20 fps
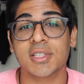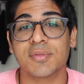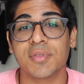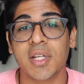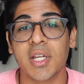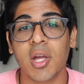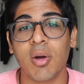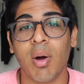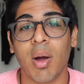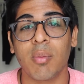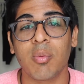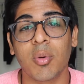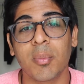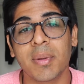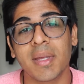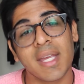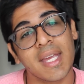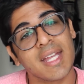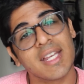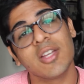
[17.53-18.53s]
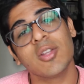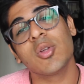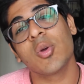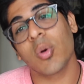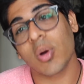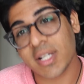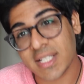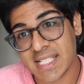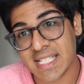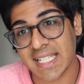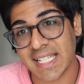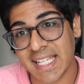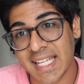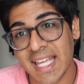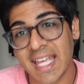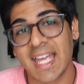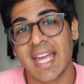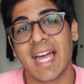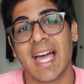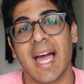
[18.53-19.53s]
this video, I will be in New York
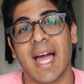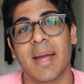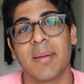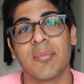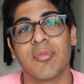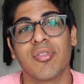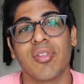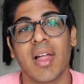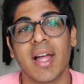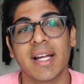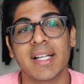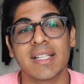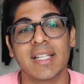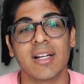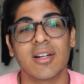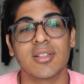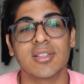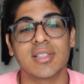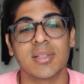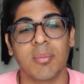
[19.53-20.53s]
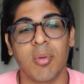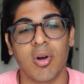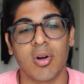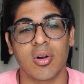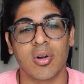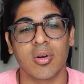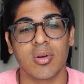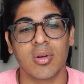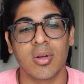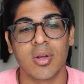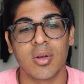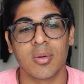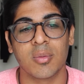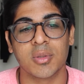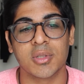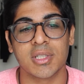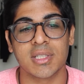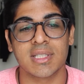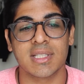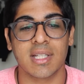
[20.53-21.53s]
City. I'm flying there tomorrow,
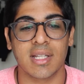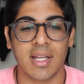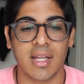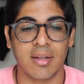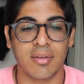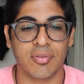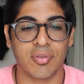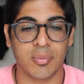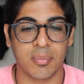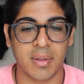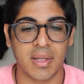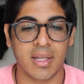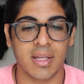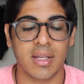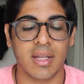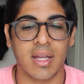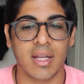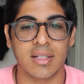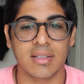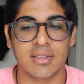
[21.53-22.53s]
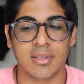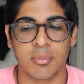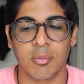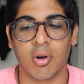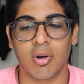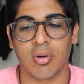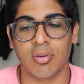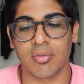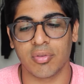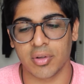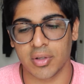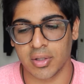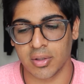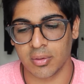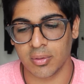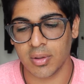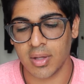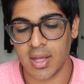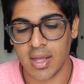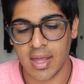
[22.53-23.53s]
which is today for me and tomorrow for
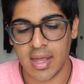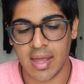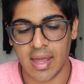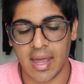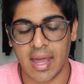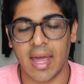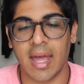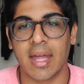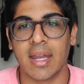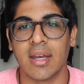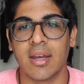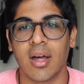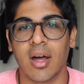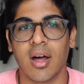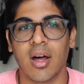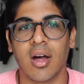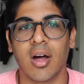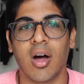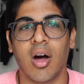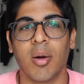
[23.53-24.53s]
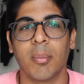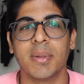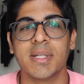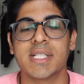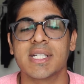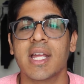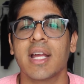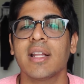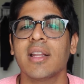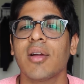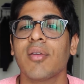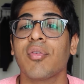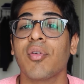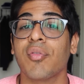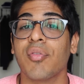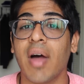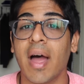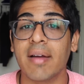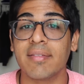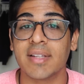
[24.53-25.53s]
you. And I'll be staying there
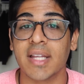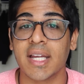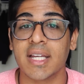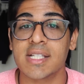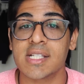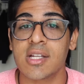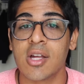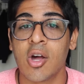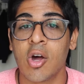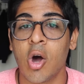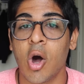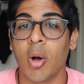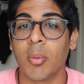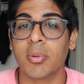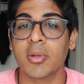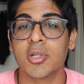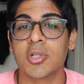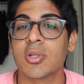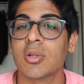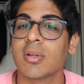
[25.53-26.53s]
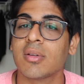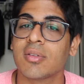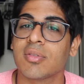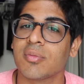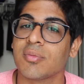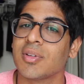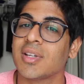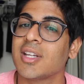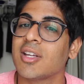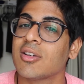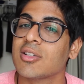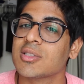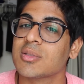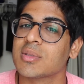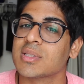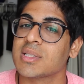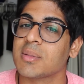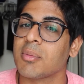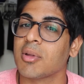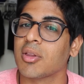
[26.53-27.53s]
for 5 days, hopefully shooting some videos
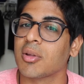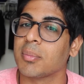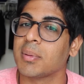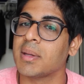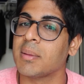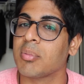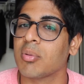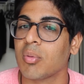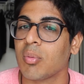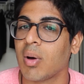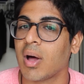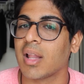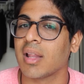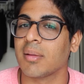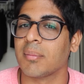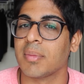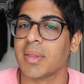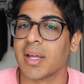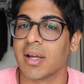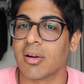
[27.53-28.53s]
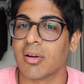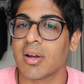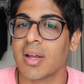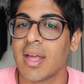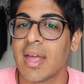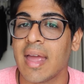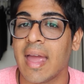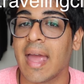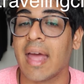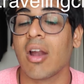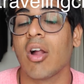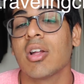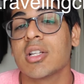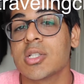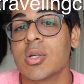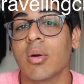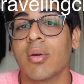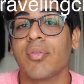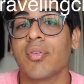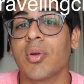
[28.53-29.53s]
with some other people while I'm there. And
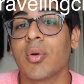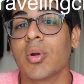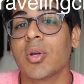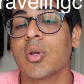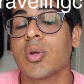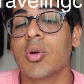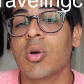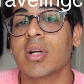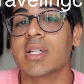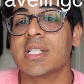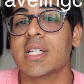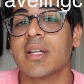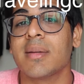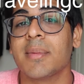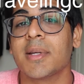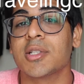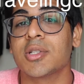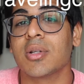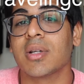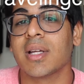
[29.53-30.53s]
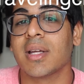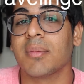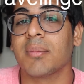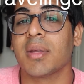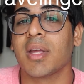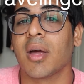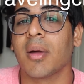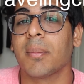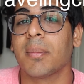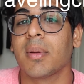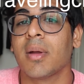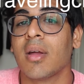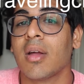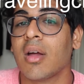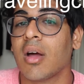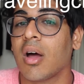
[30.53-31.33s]
also, if you're in New York City, make sure to hit me up